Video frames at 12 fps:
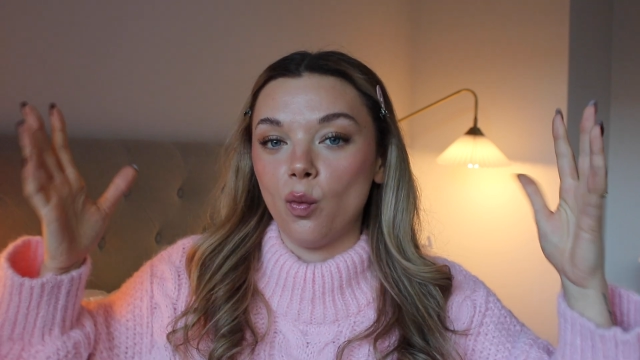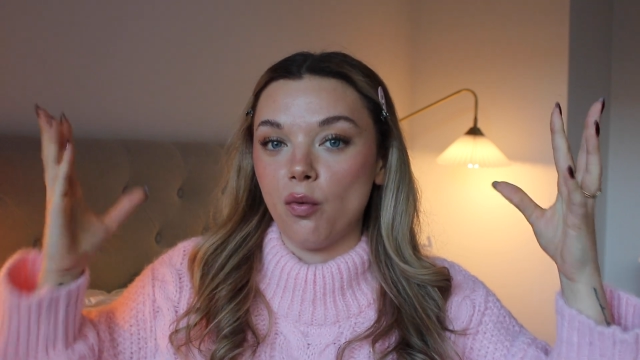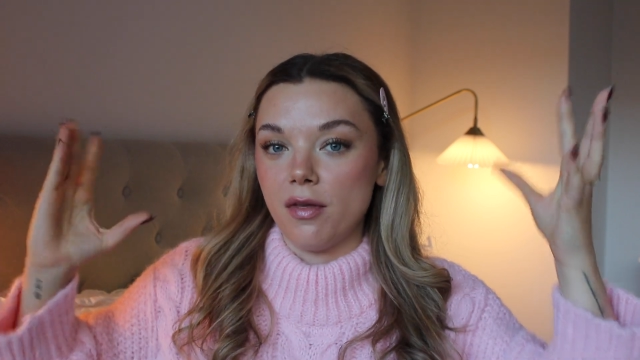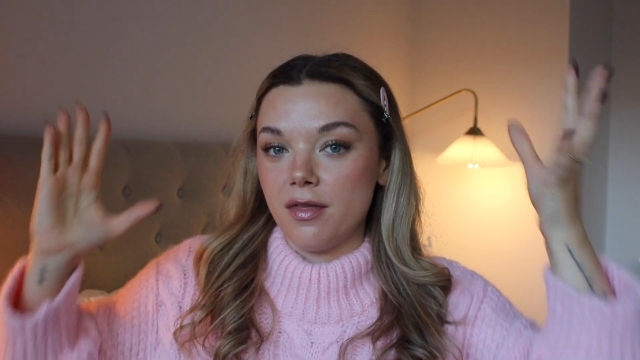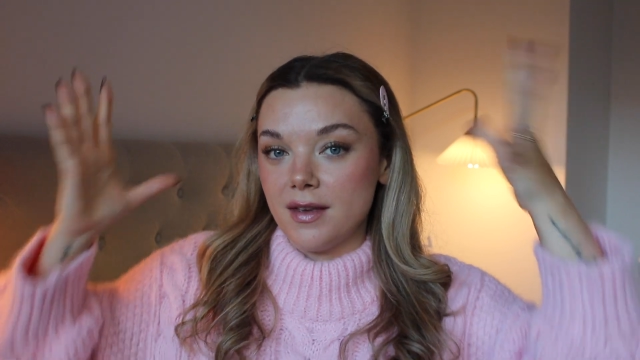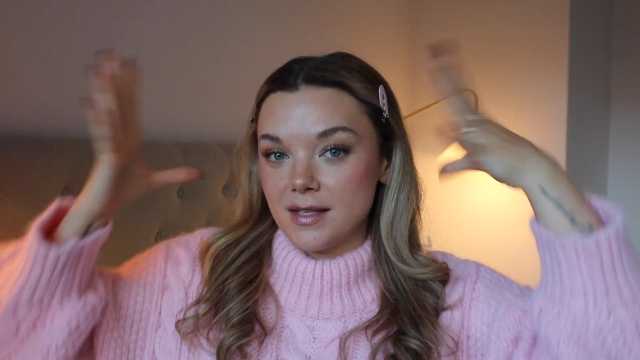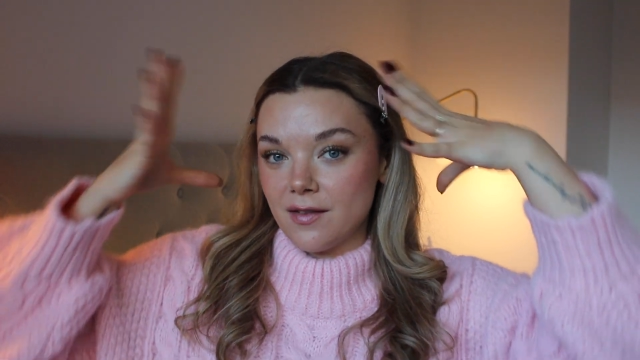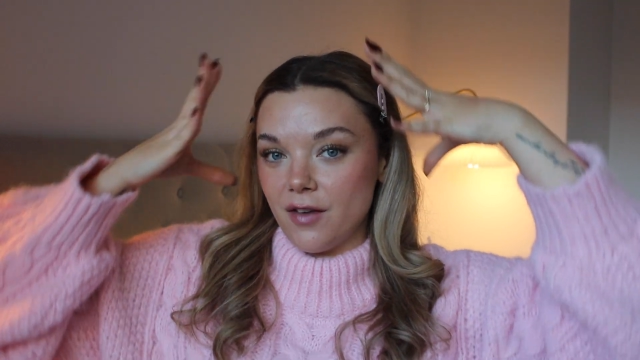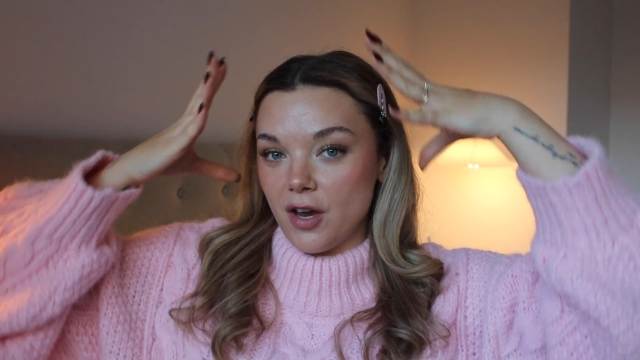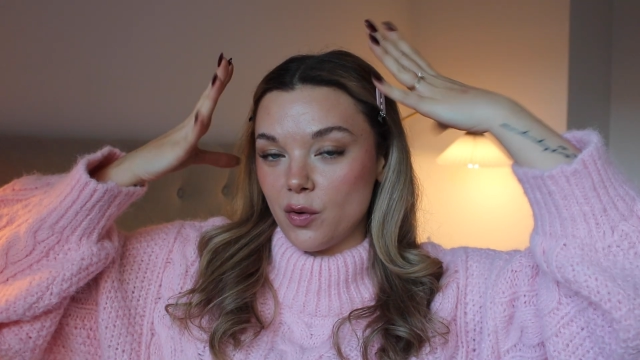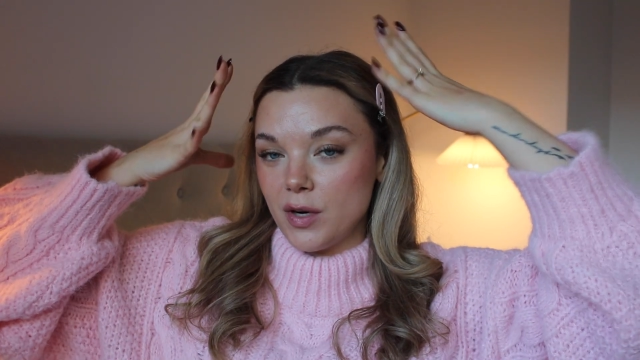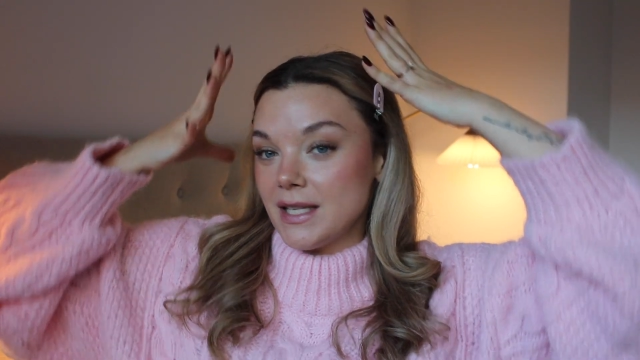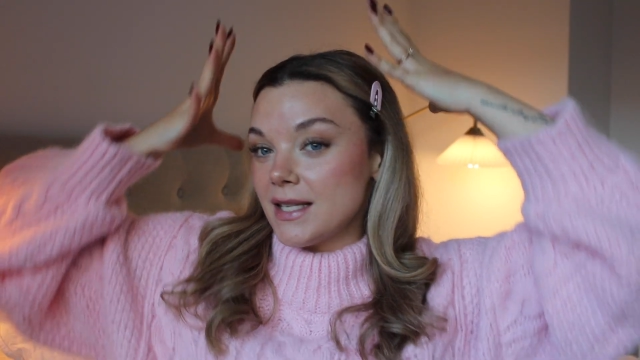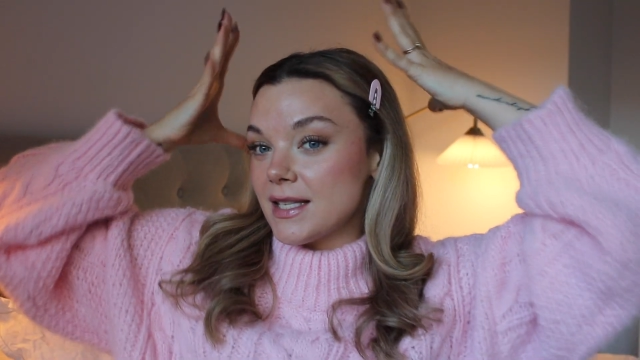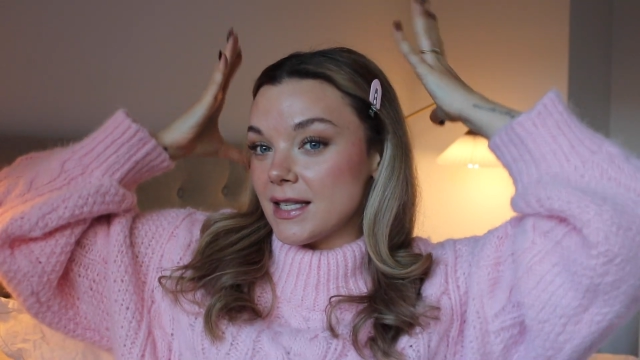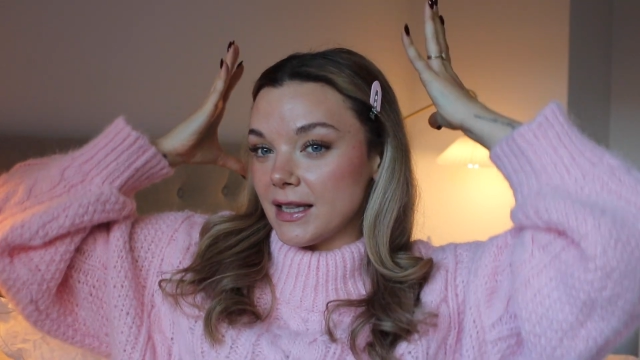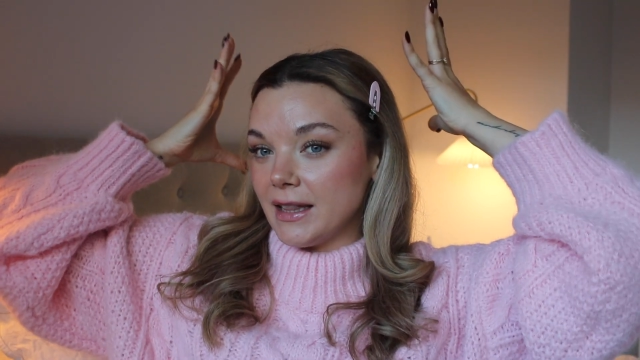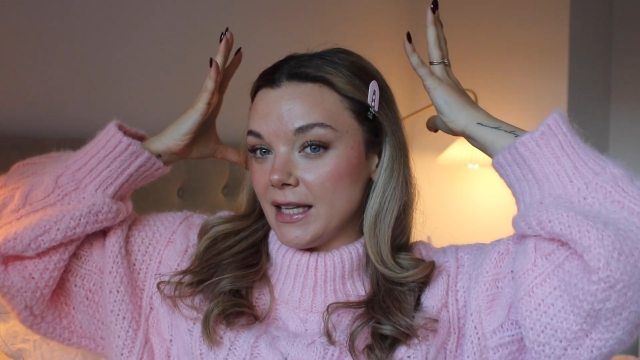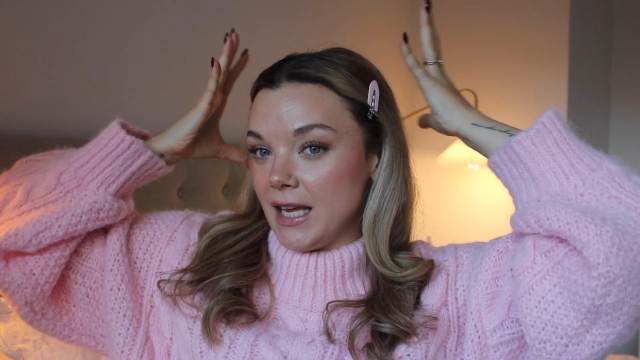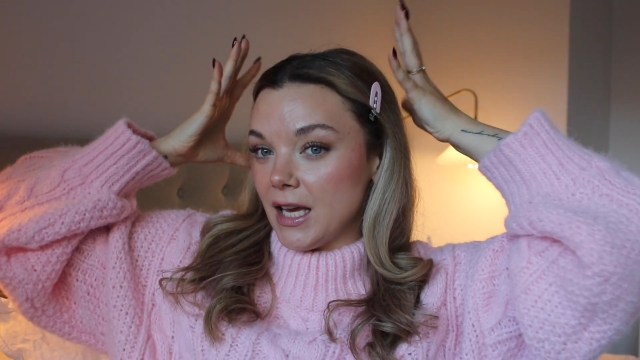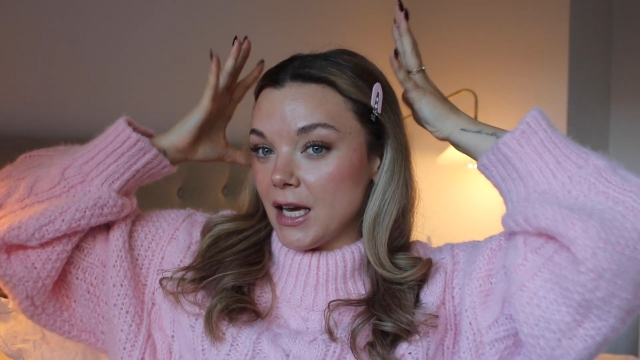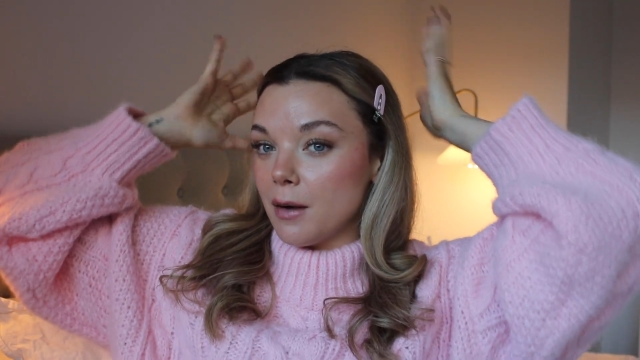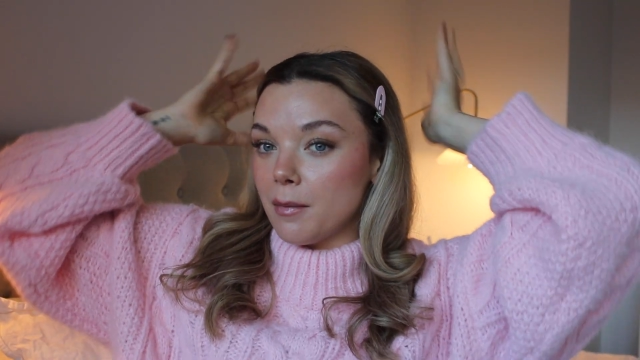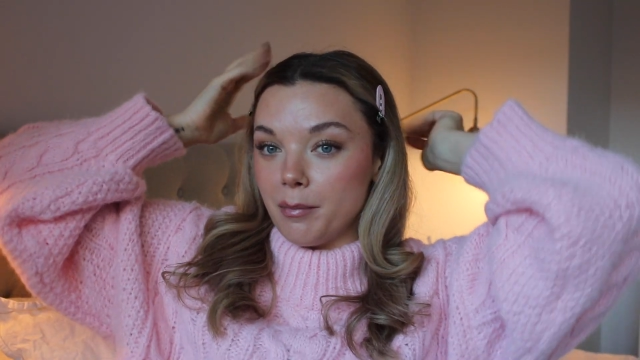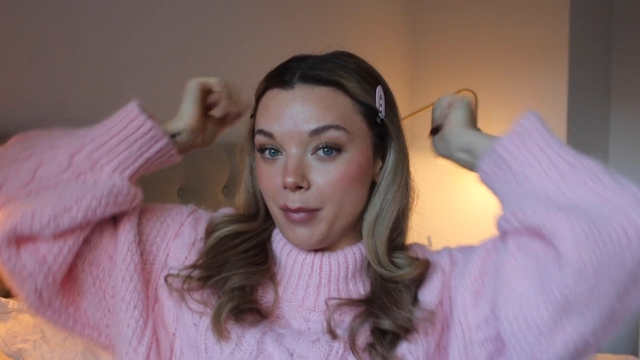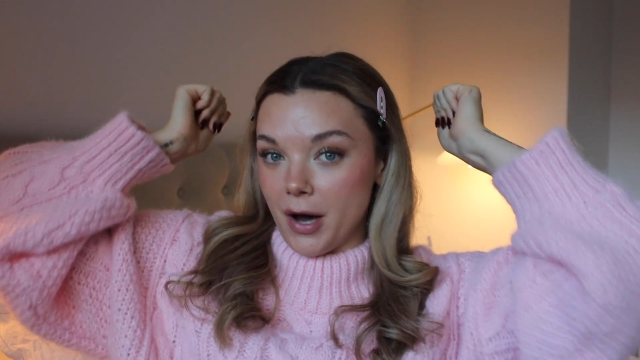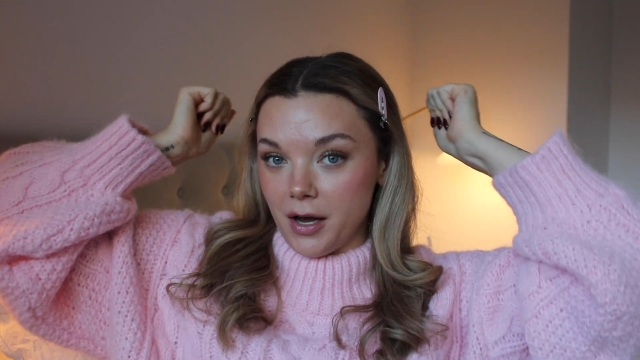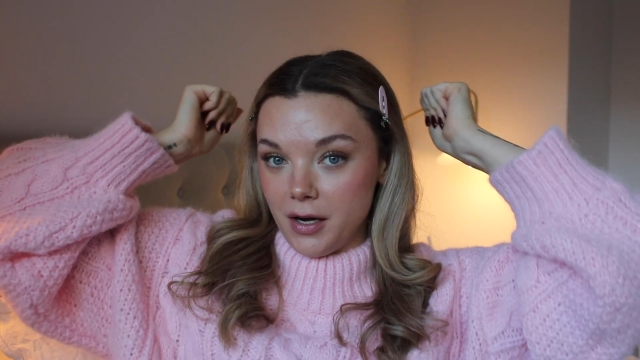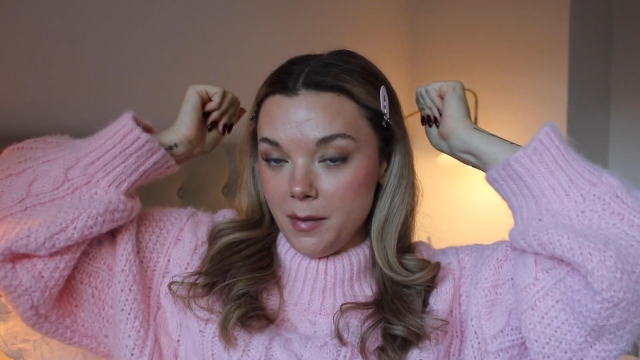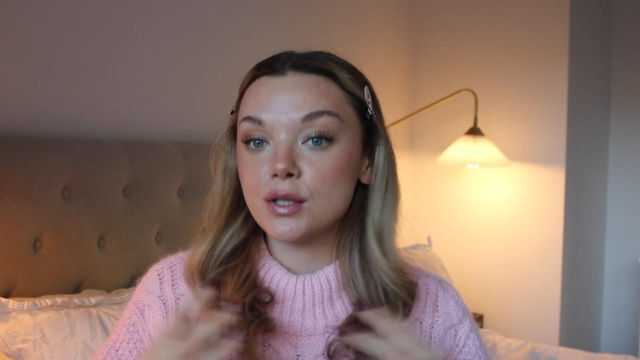with this very sleek bun.